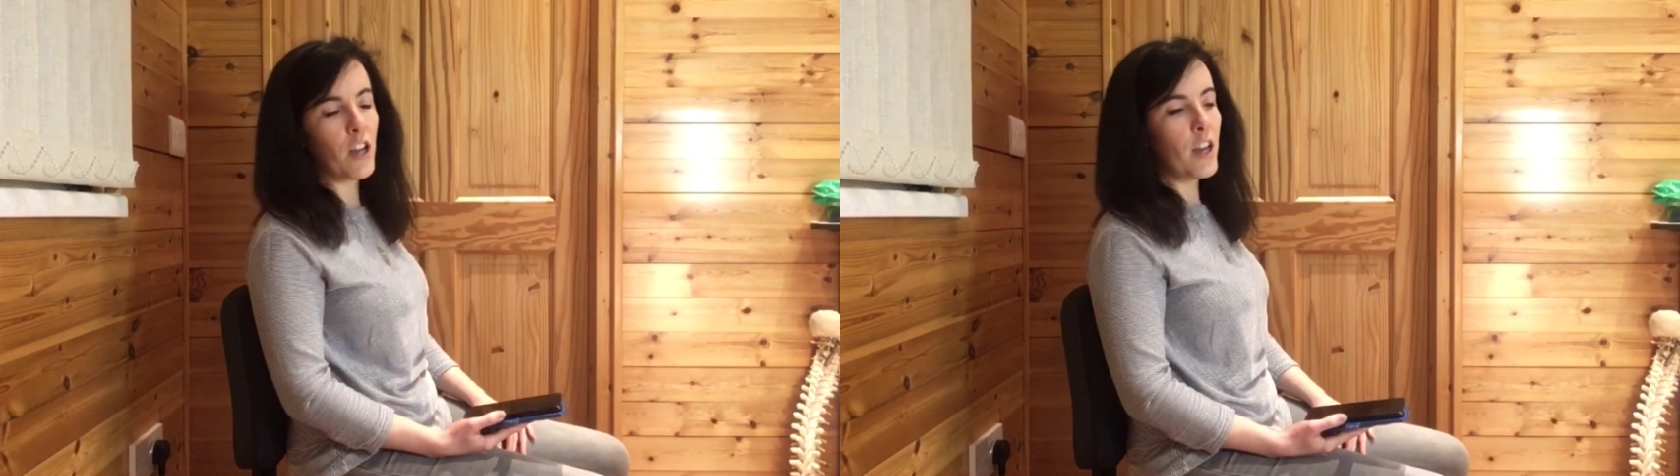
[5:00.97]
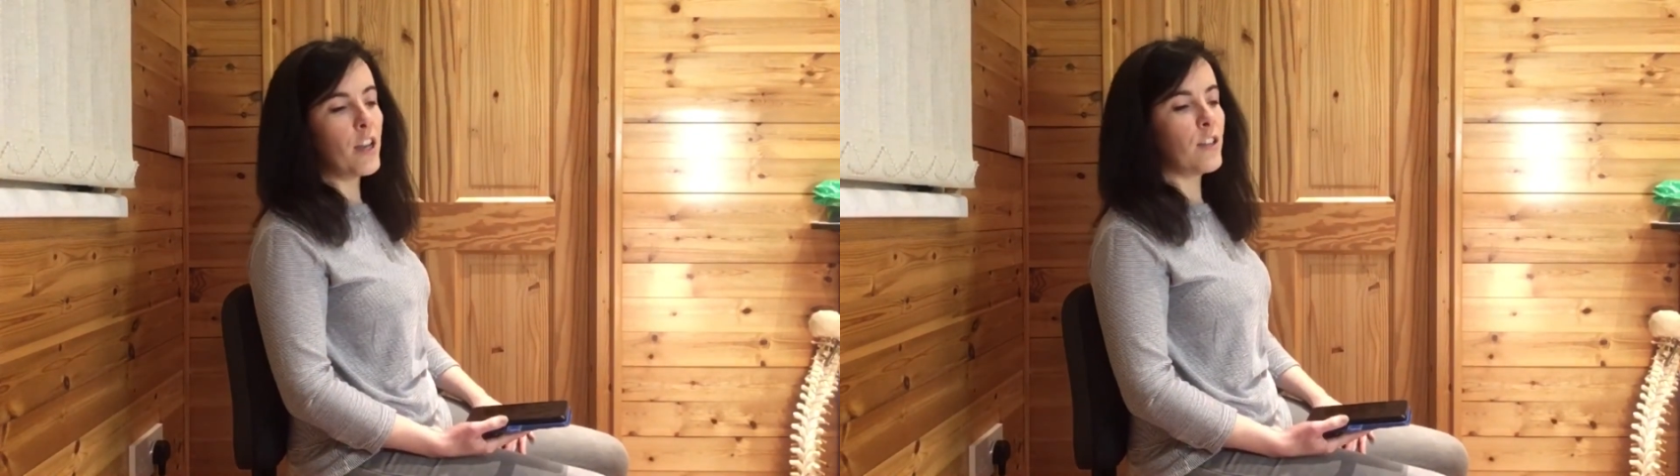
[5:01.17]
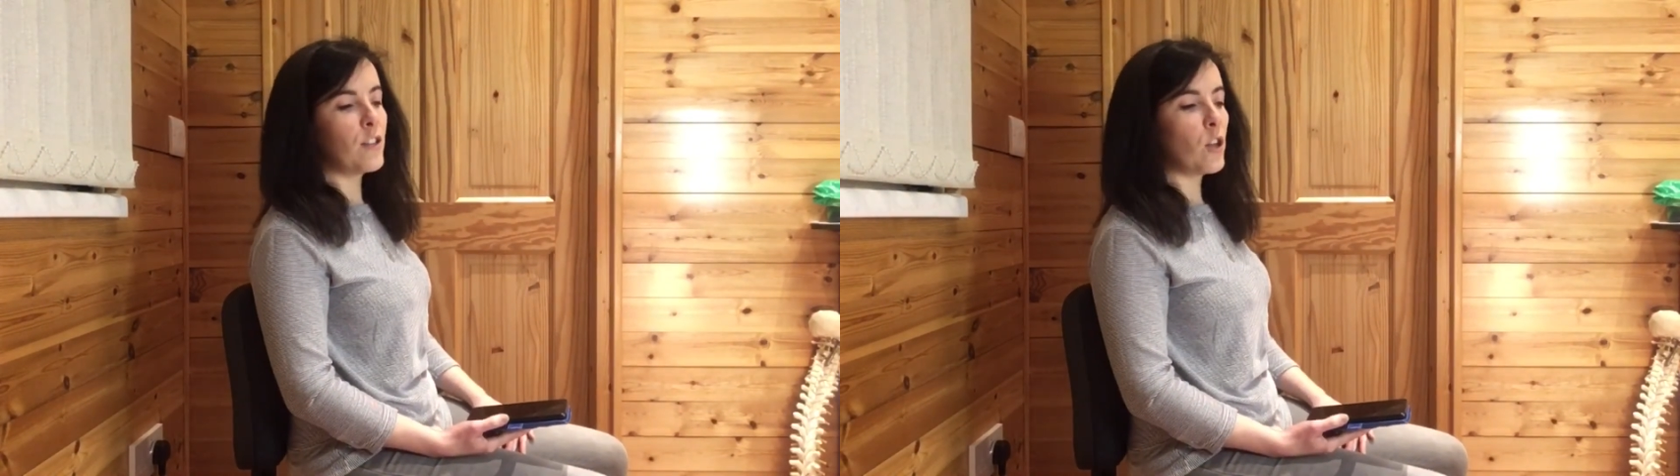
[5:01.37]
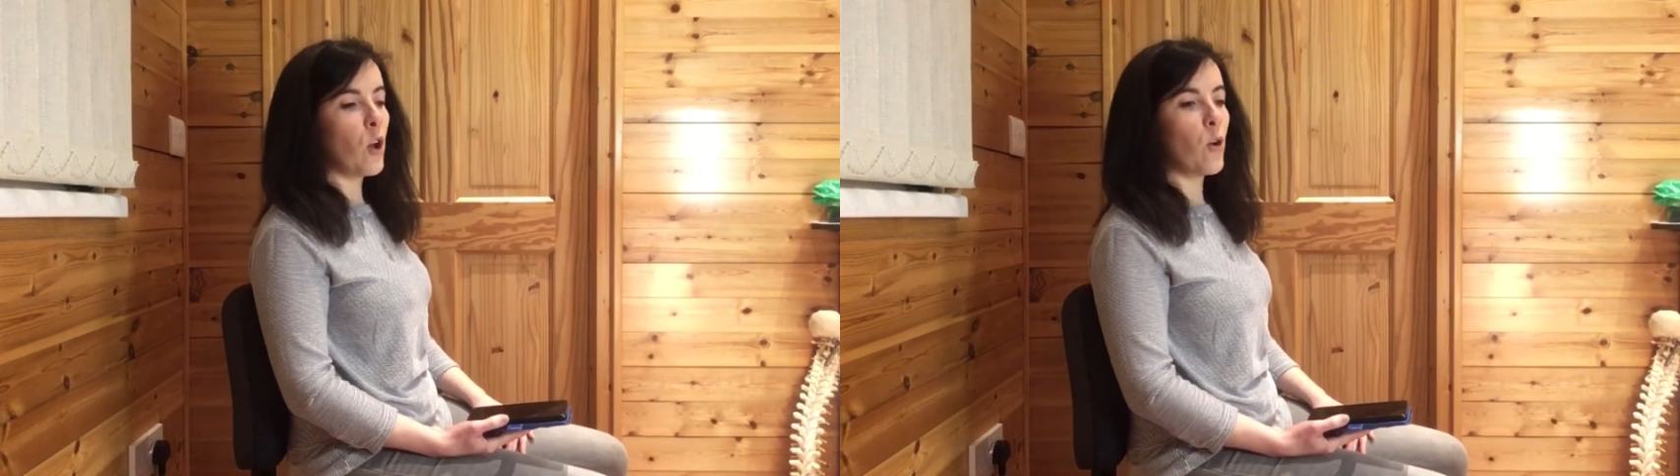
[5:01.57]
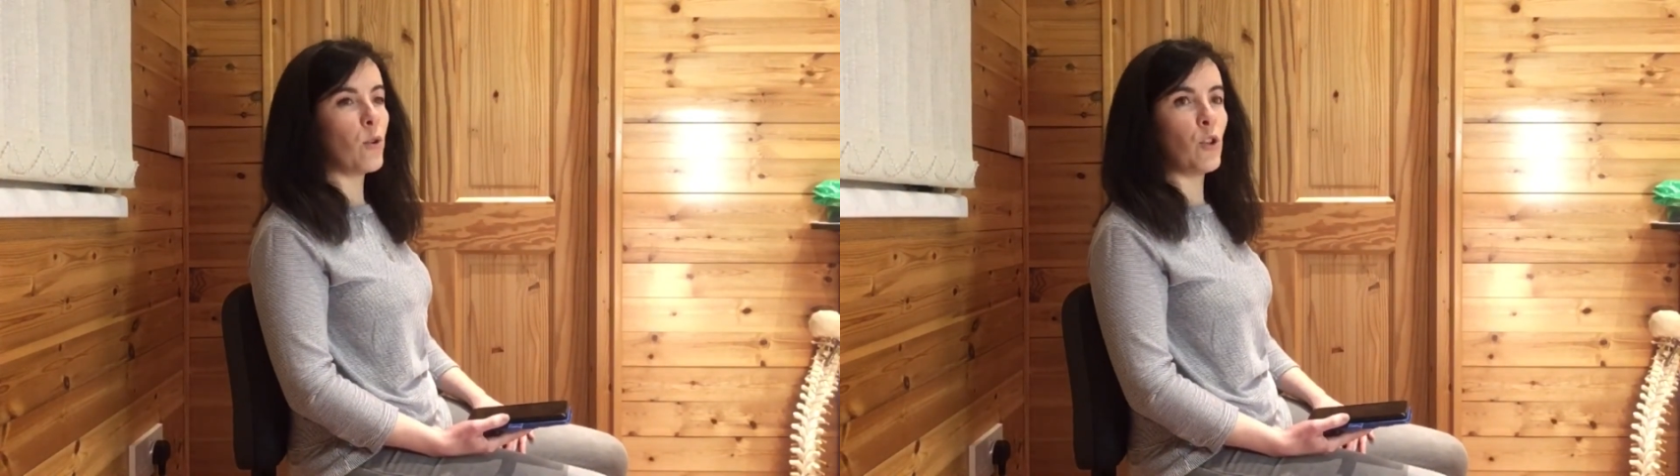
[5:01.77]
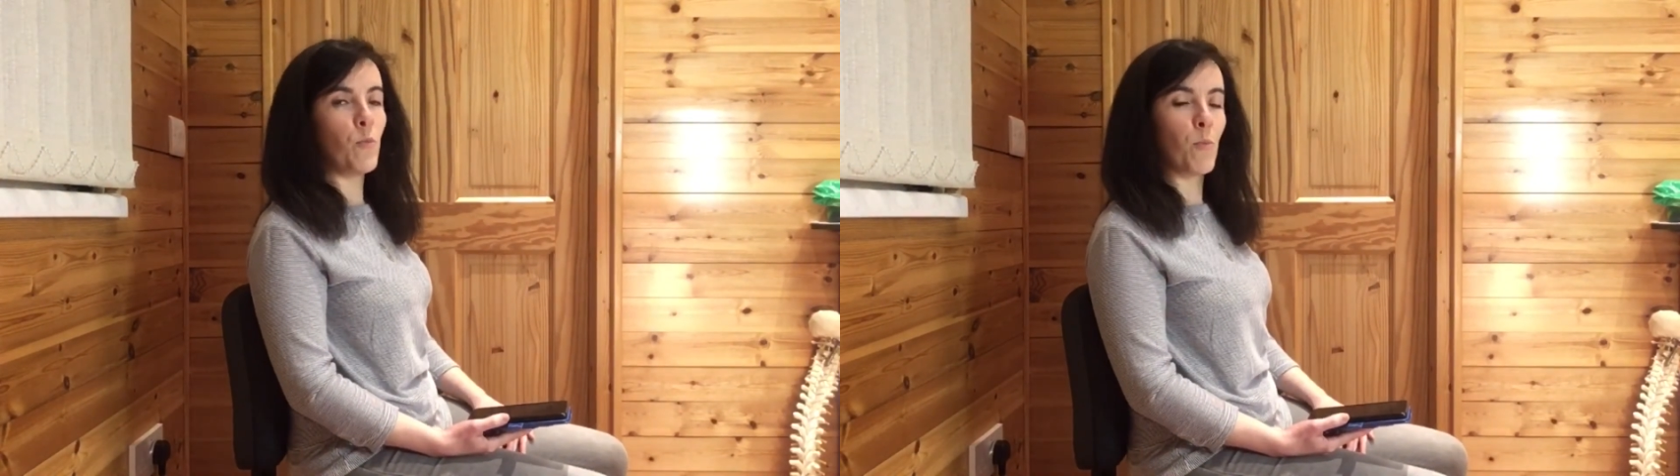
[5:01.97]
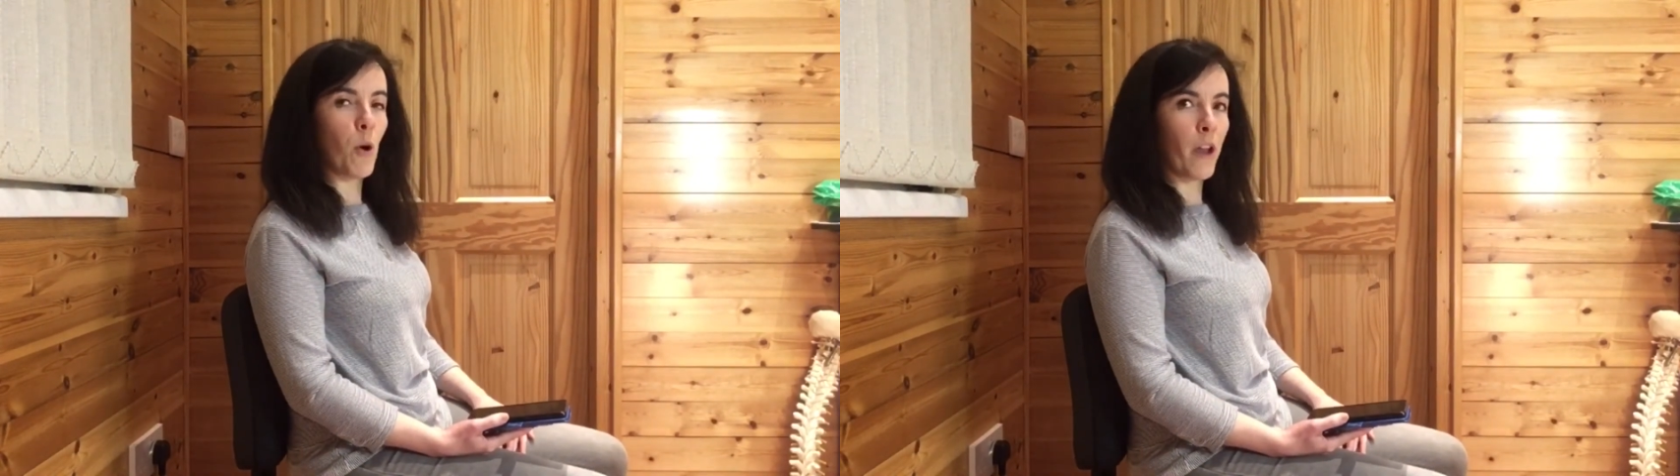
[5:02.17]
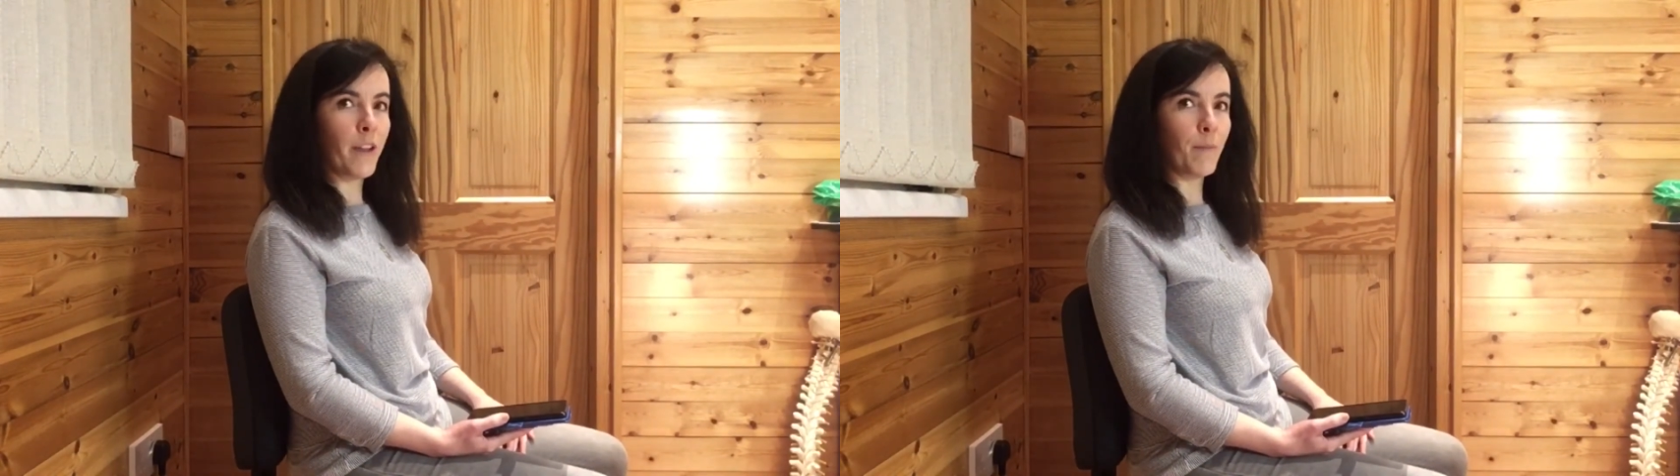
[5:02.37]
so you
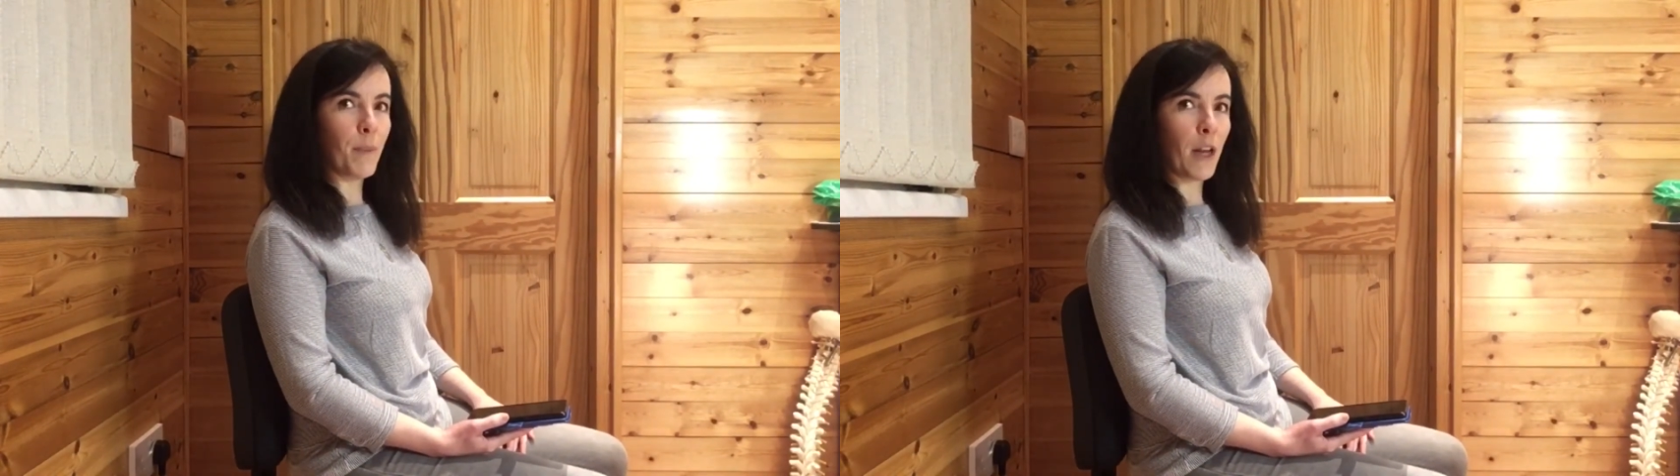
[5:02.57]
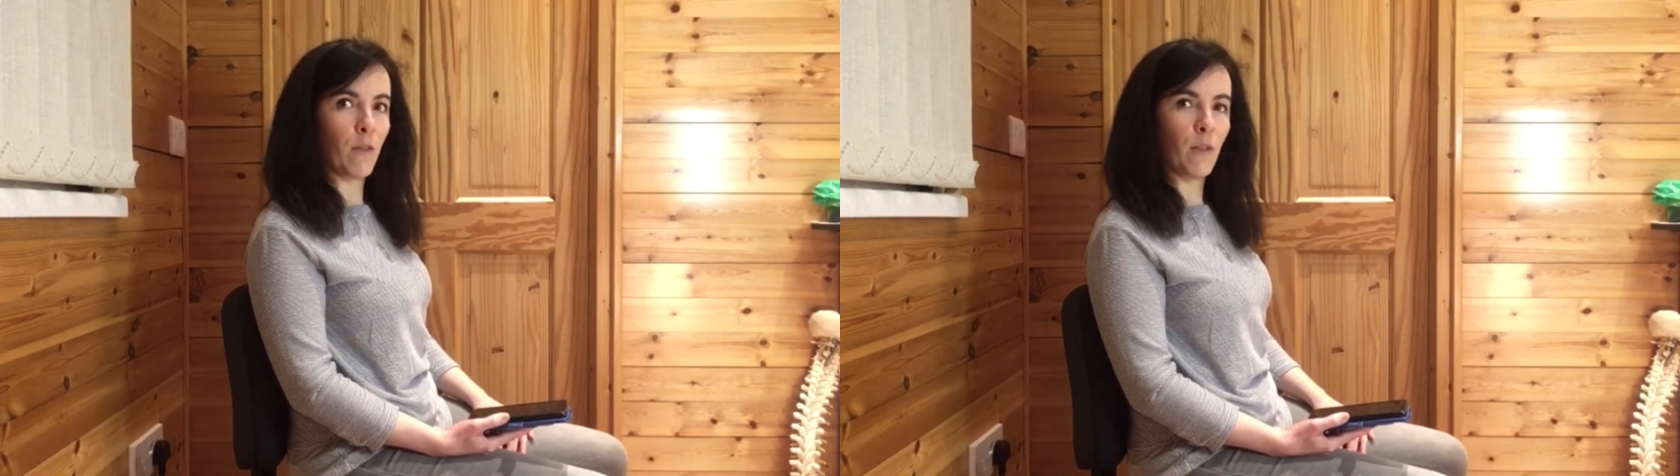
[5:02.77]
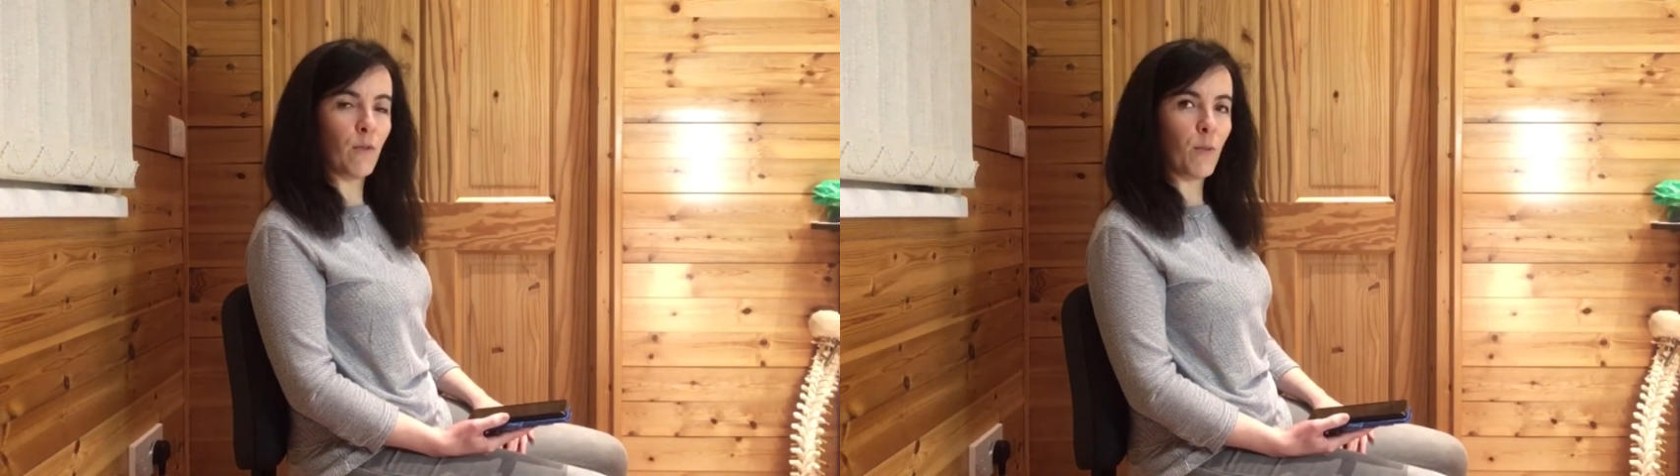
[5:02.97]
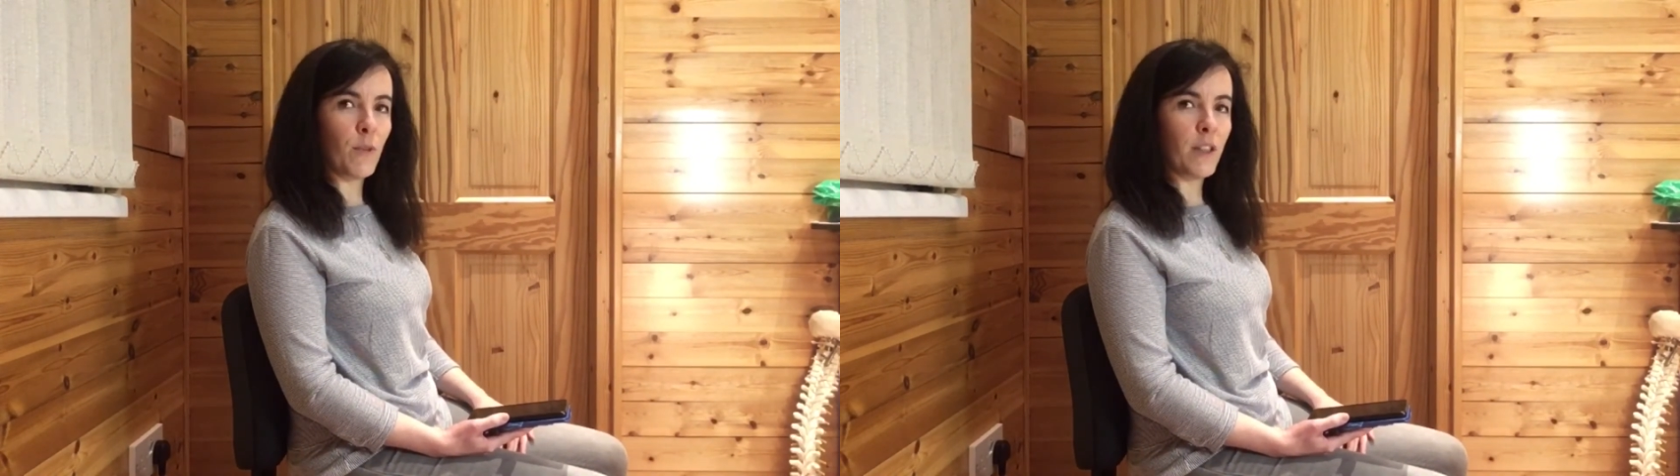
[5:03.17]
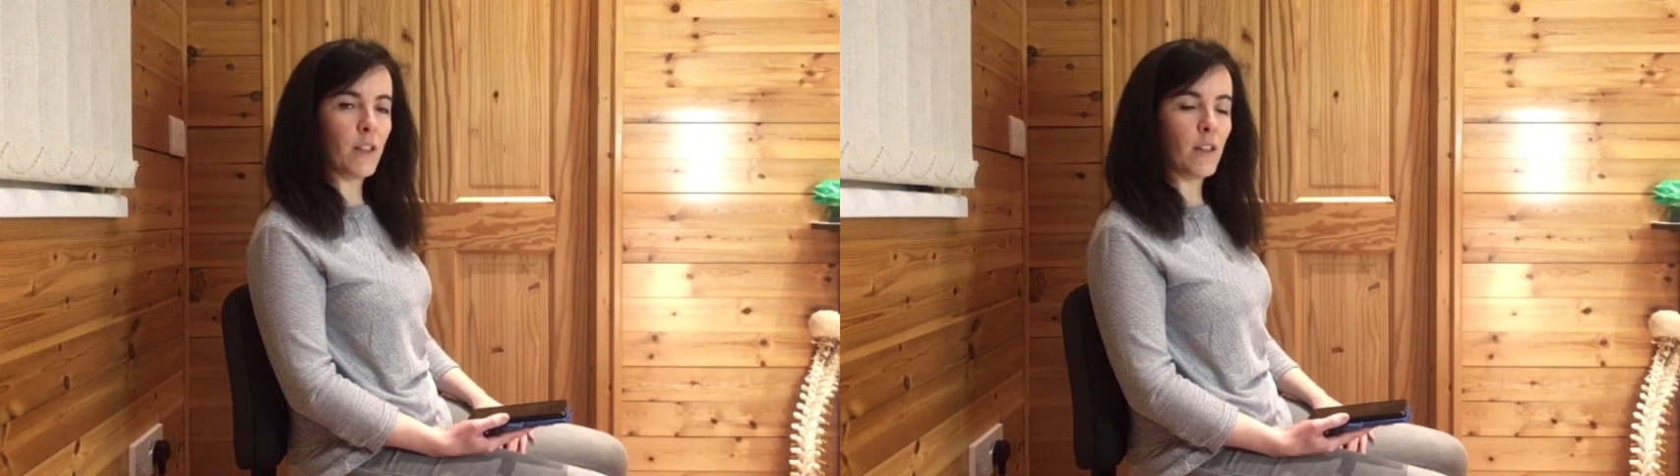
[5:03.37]
might benefit from this little